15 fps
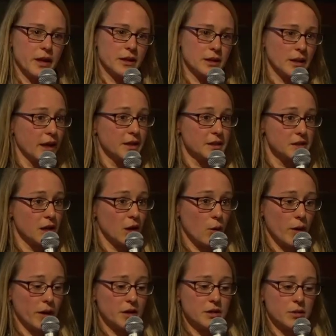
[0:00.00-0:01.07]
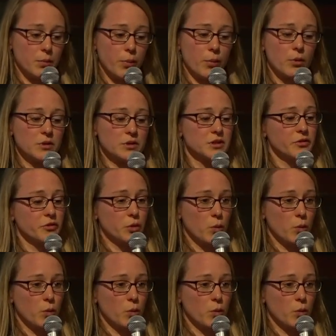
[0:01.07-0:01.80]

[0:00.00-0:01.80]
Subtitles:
the deadlines are quite important.